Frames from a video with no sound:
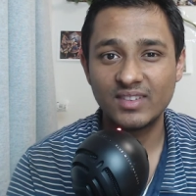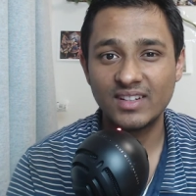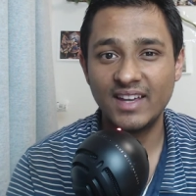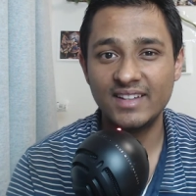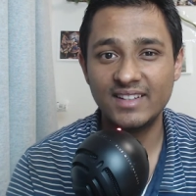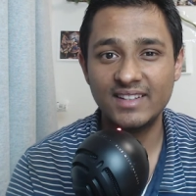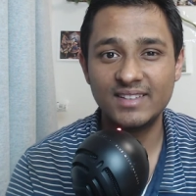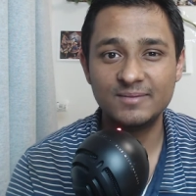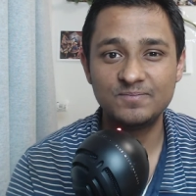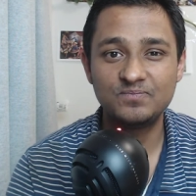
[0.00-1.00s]
And then
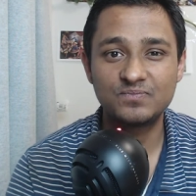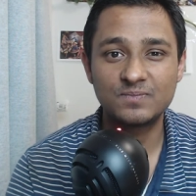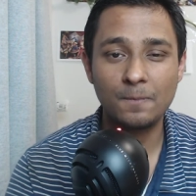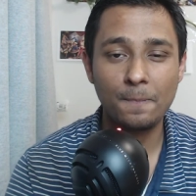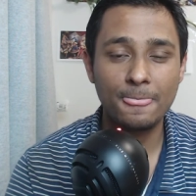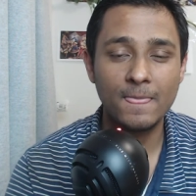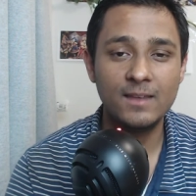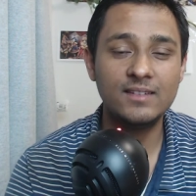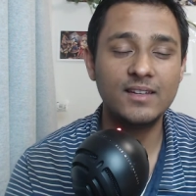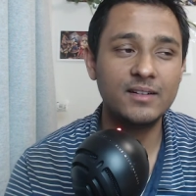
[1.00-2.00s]

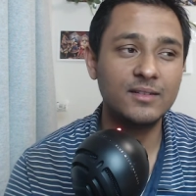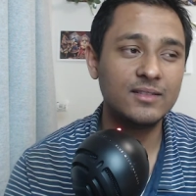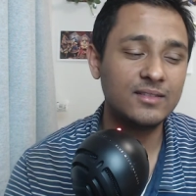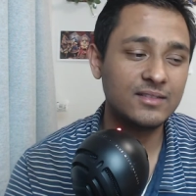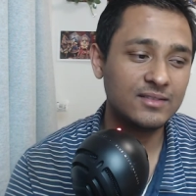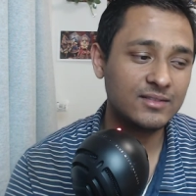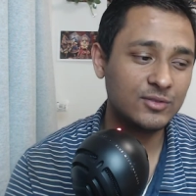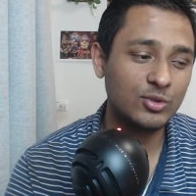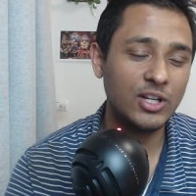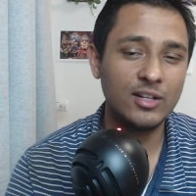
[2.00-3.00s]
he said
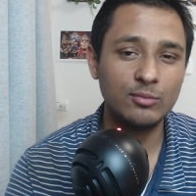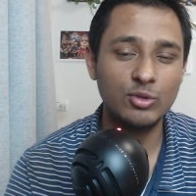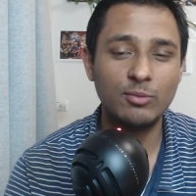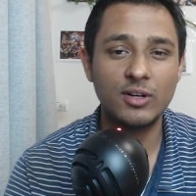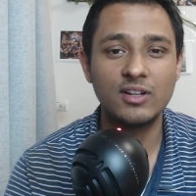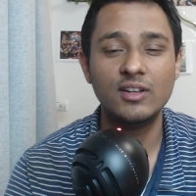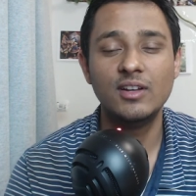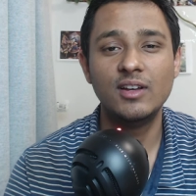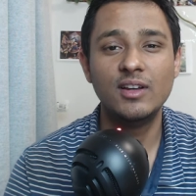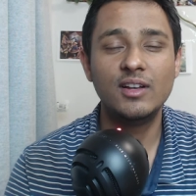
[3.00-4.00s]
to Narad Muni, But
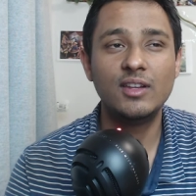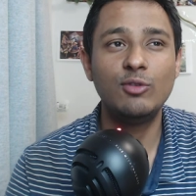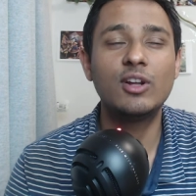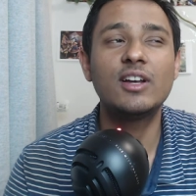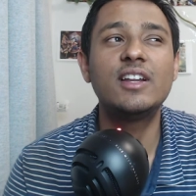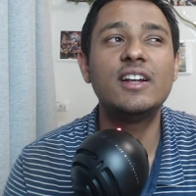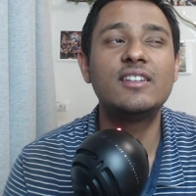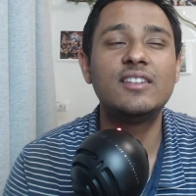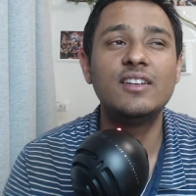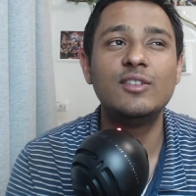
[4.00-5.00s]
you are a great sage.